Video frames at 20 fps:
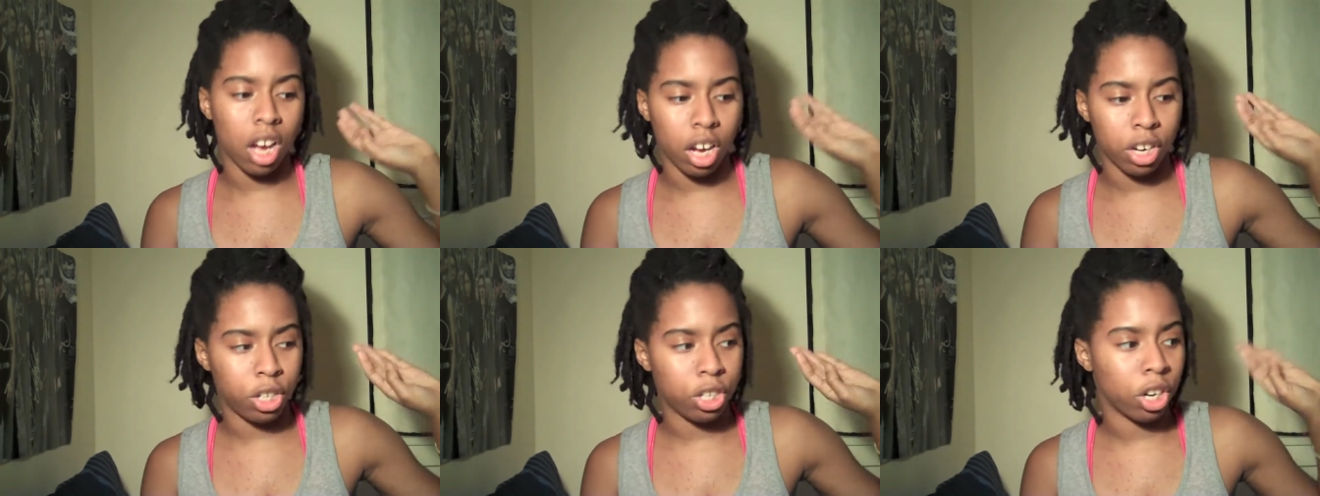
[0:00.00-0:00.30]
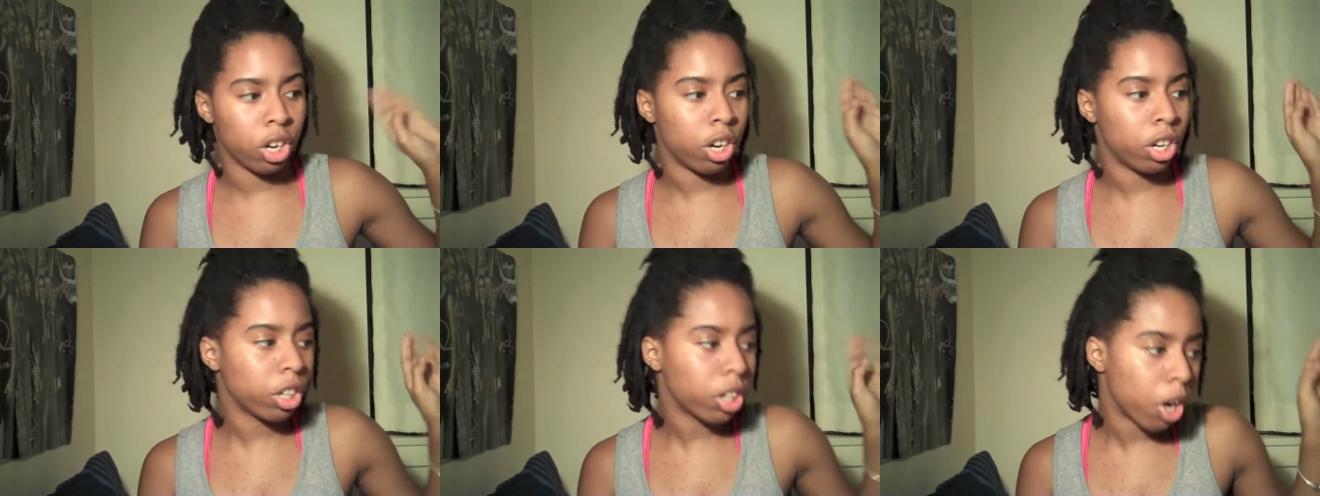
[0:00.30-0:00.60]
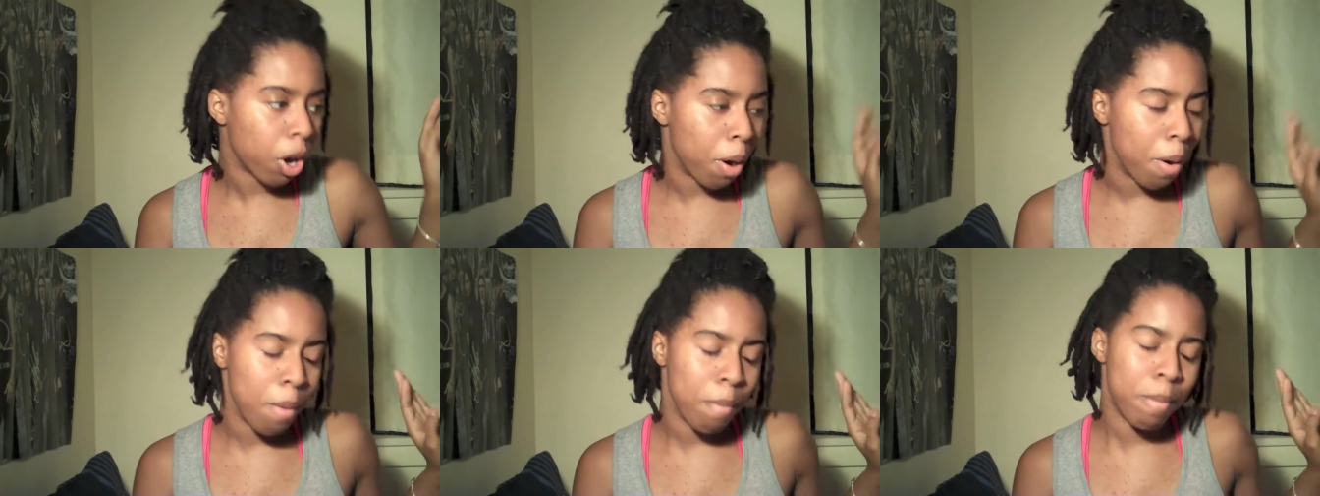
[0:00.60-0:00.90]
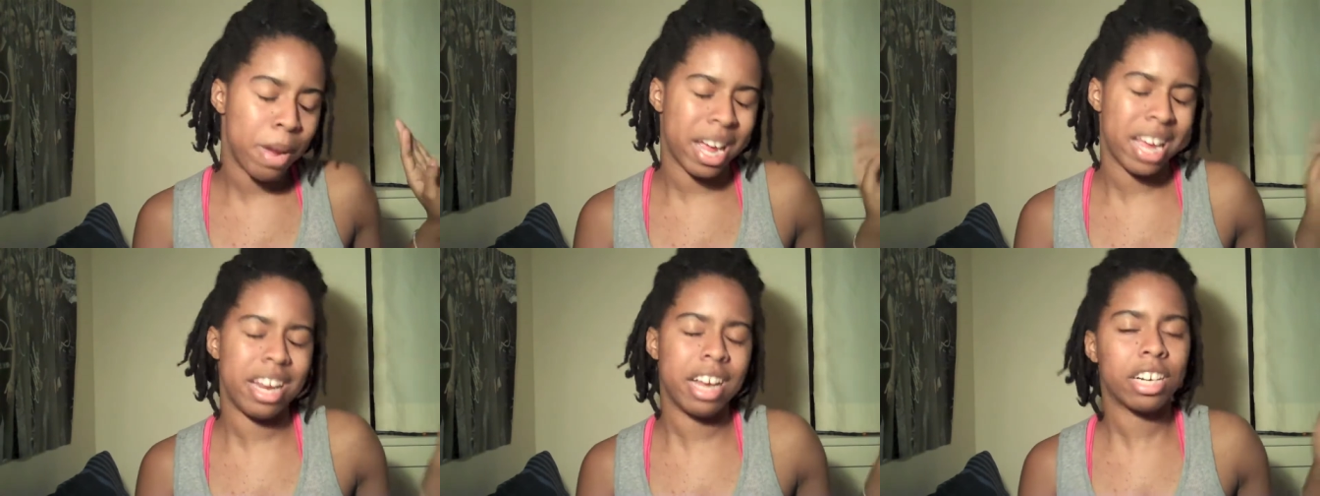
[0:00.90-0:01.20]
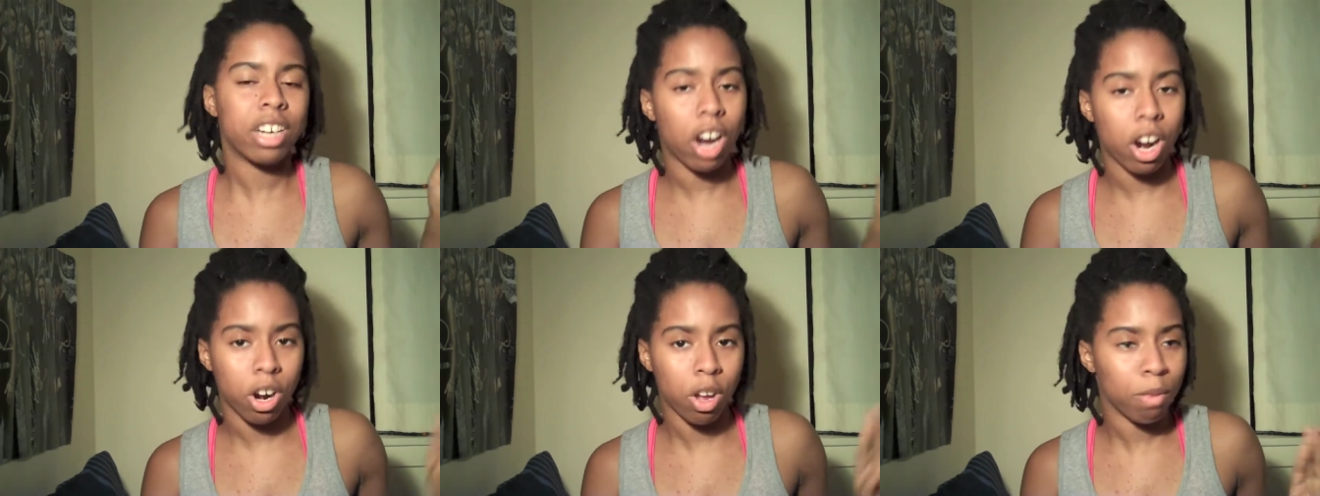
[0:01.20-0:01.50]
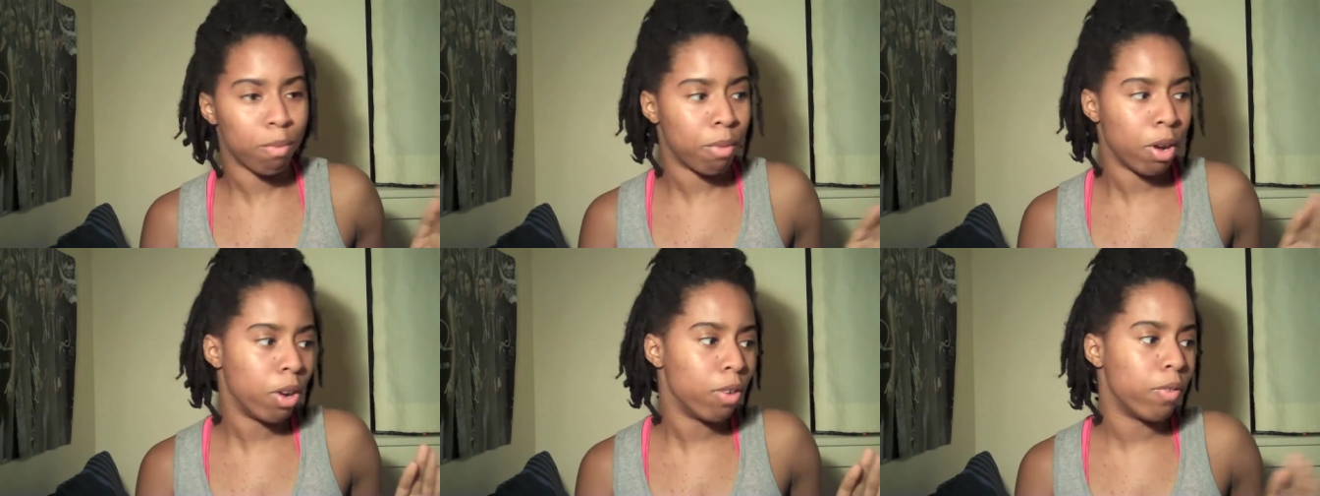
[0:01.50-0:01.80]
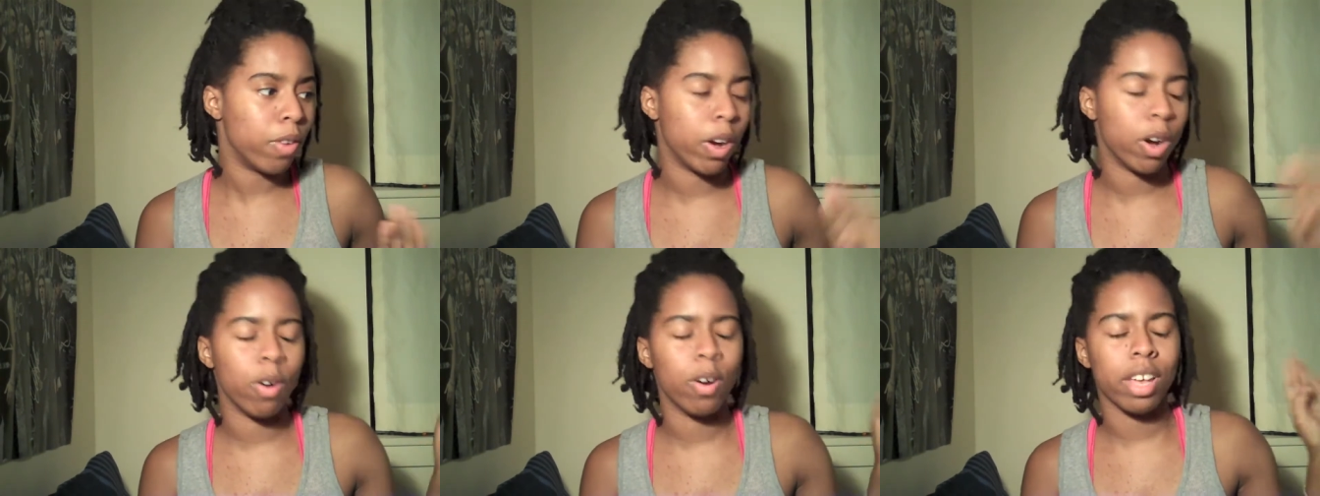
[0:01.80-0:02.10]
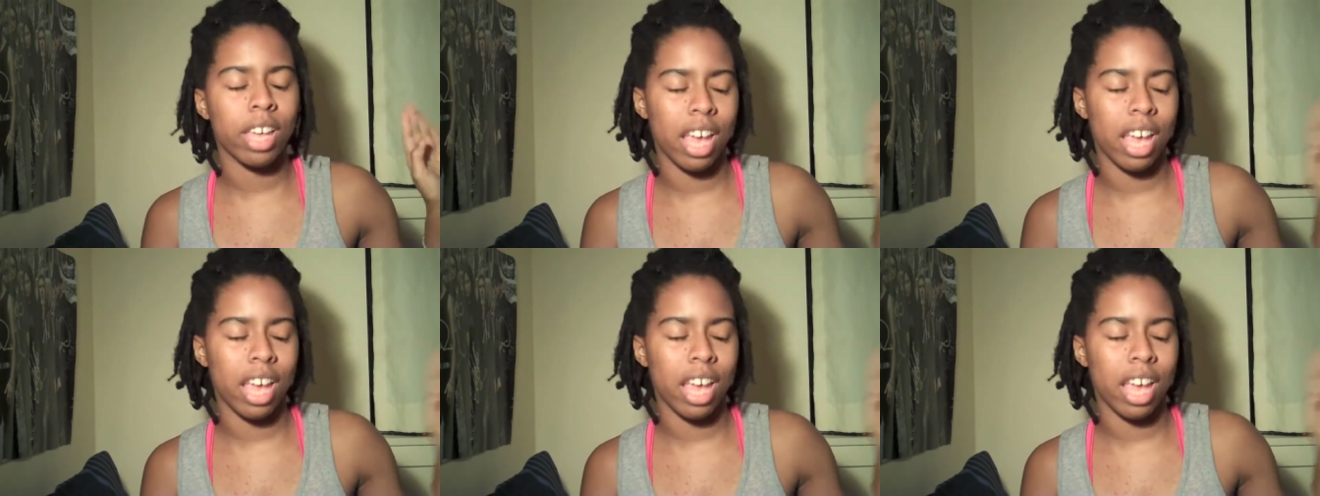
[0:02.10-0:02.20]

a turncoat, Benedict Arnold Mofo.